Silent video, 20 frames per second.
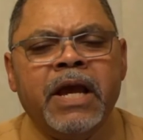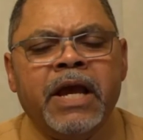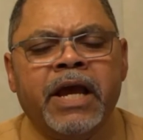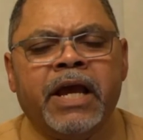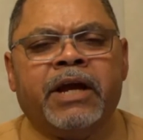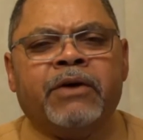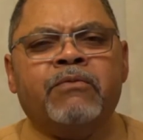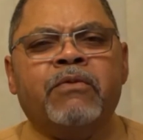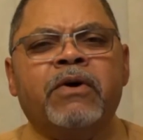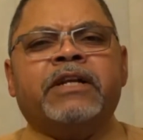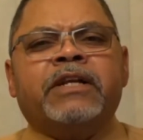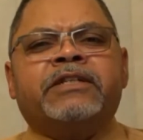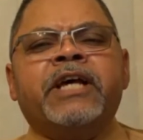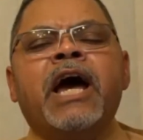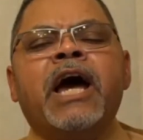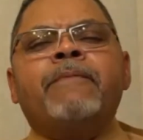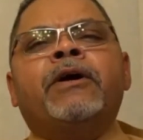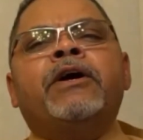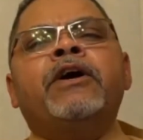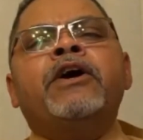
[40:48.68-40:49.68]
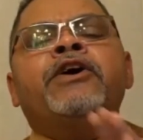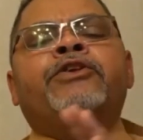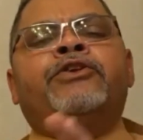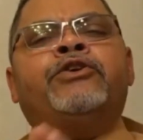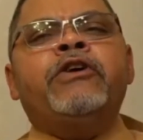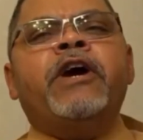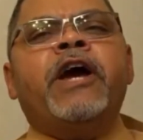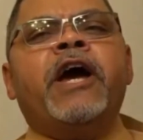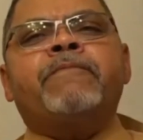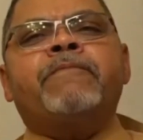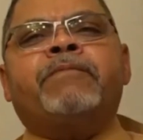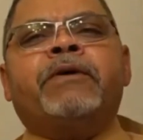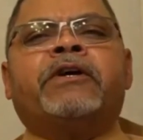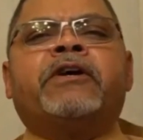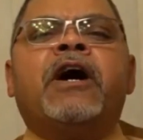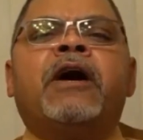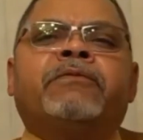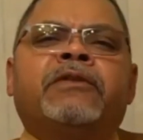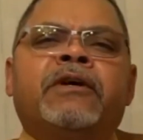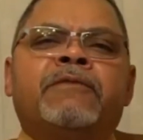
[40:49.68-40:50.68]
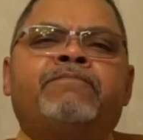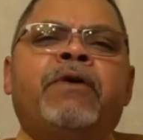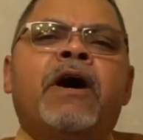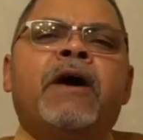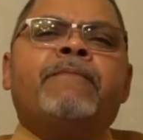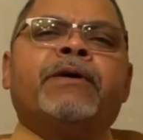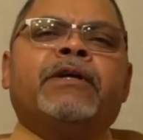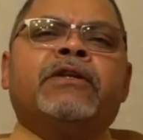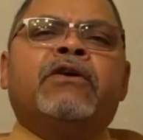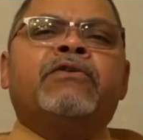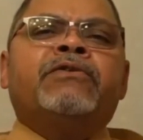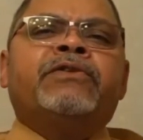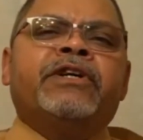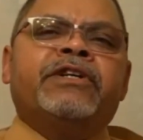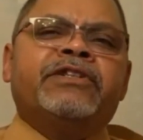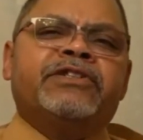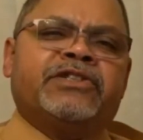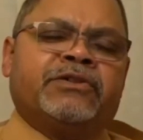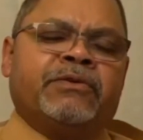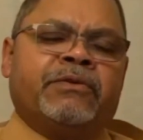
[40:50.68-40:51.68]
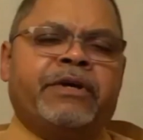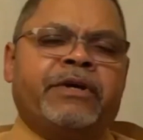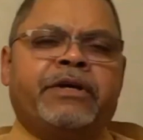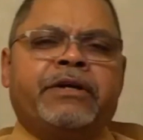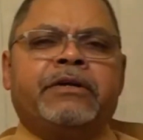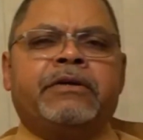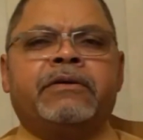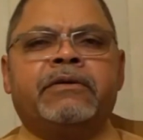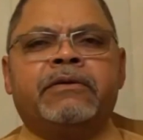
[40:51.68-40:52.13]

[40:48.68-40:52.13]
And what has happened? You have become the puppet on their string.